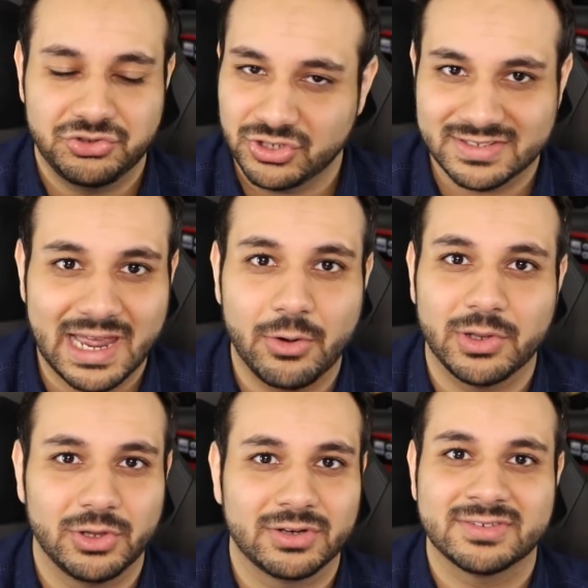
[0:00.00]
just how
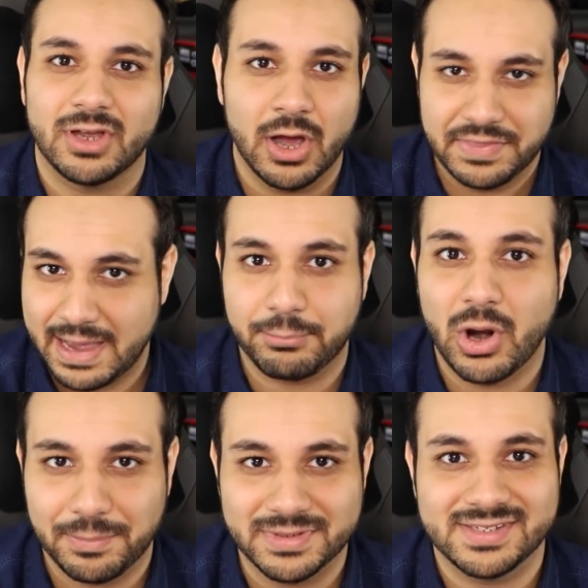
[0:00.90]
it looks on that
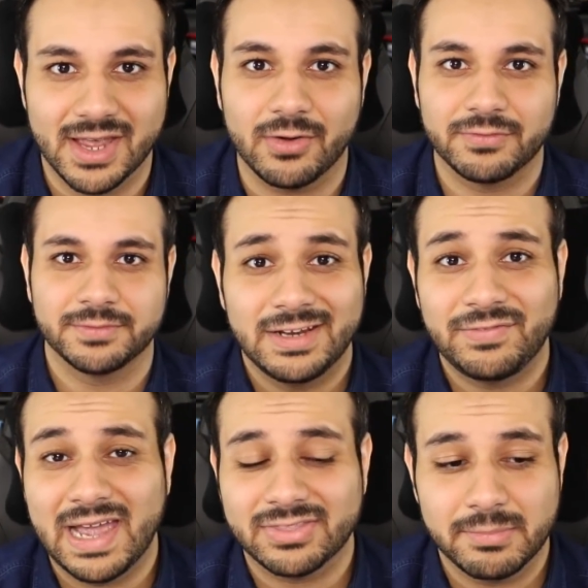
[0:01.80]
prop itself. In
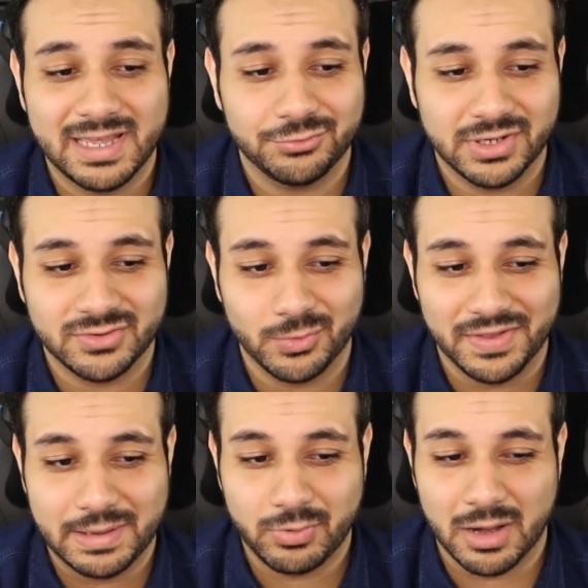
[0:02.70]
fact, the main reason
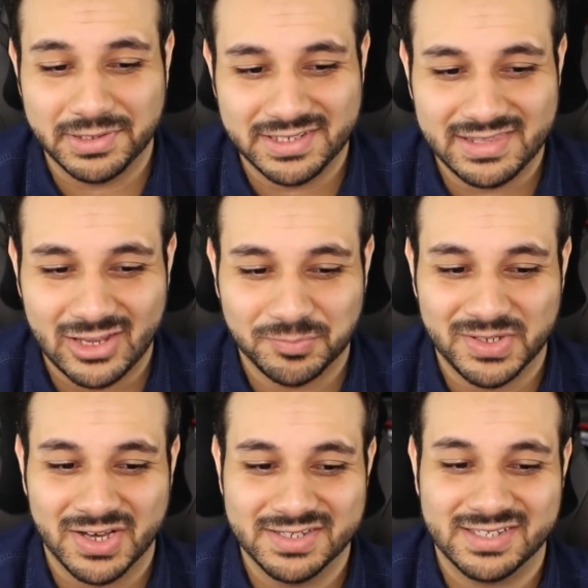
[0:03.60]
why they probably did that is
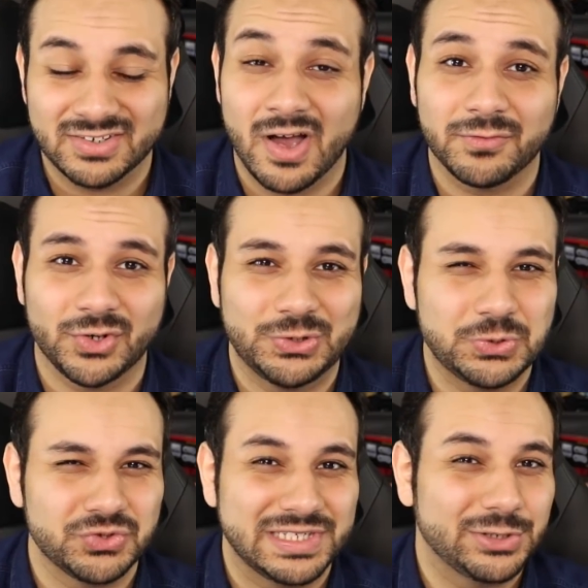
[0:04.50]
because his cuffs are
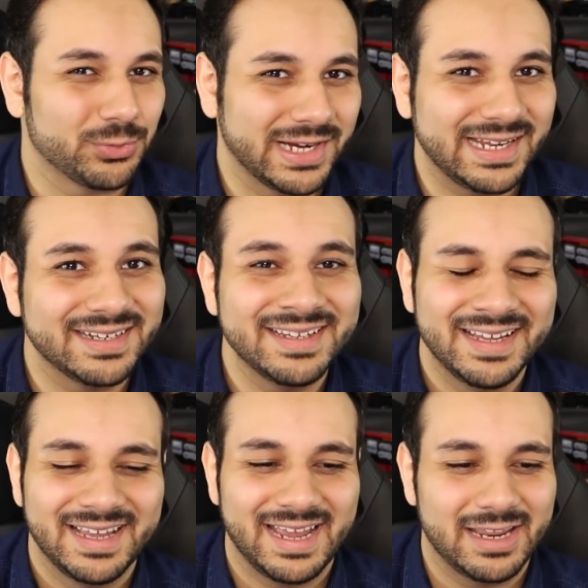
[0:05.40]
usually green,
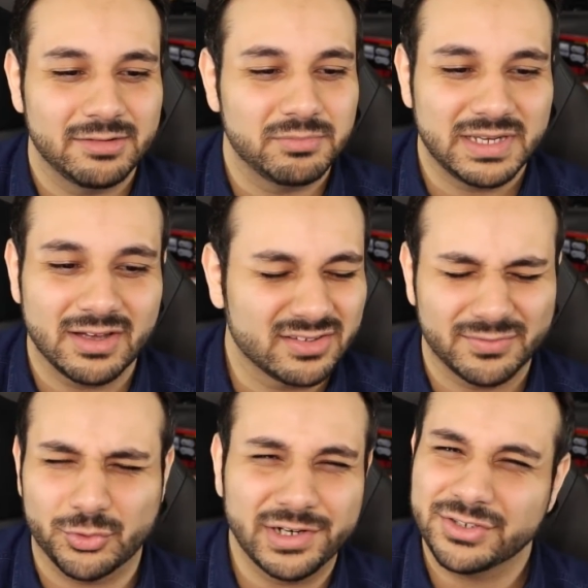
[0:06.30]
and because
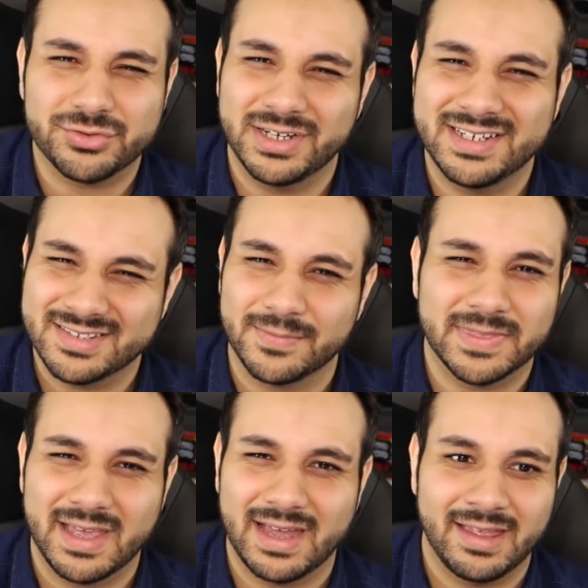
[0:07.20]
of green screen and stuff
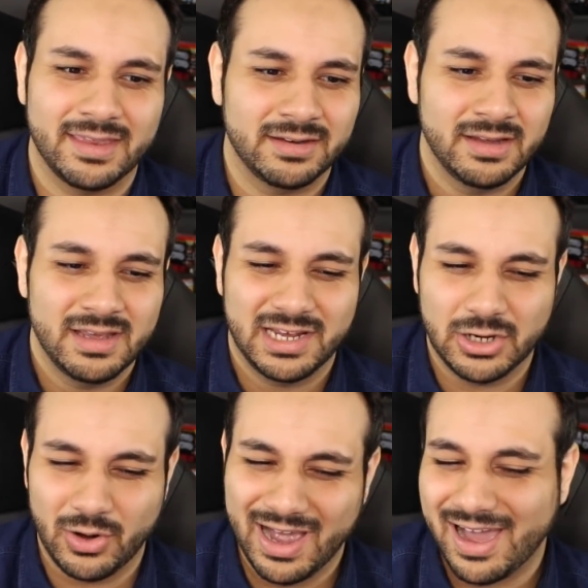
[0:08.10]
like that. And, you
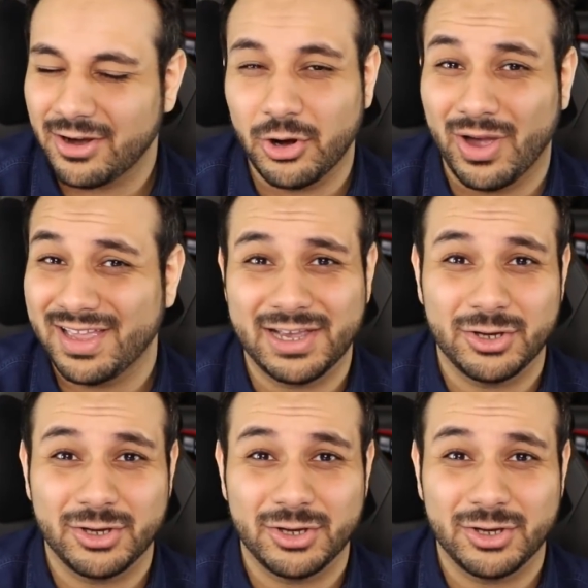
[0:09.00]
know, I don't know,